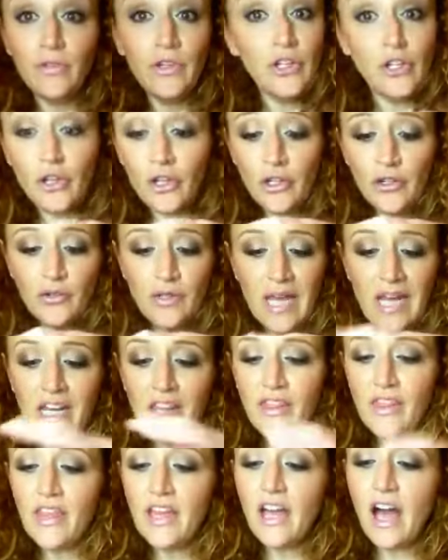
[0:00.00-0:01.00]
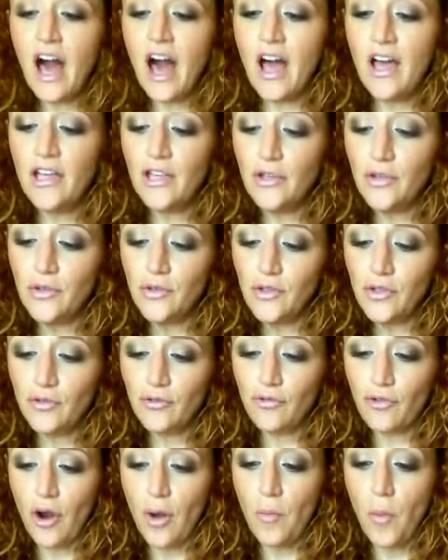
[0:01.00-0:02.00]
You can use anything. I used
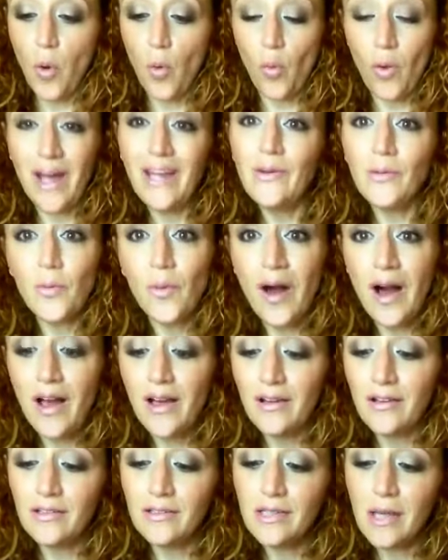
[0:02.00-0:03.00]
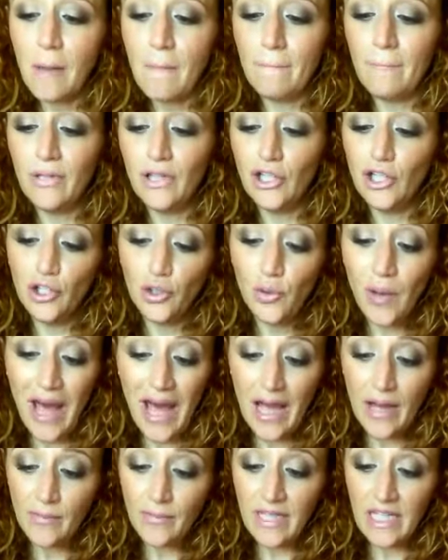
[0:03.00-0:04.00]
from Wet n Wild Blue
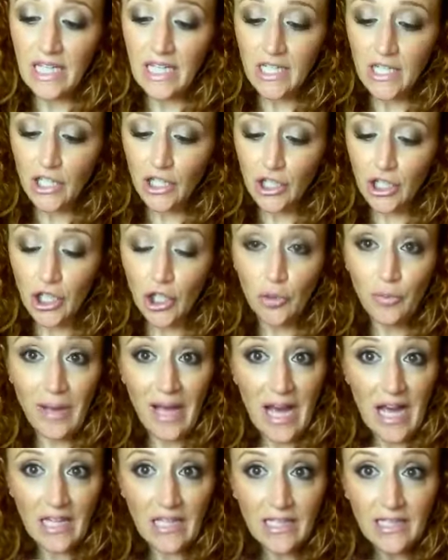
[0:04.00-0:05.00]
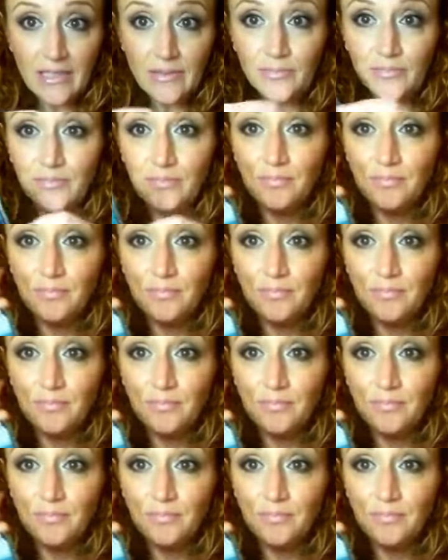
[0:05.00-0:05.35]
Had Me at Hello palette.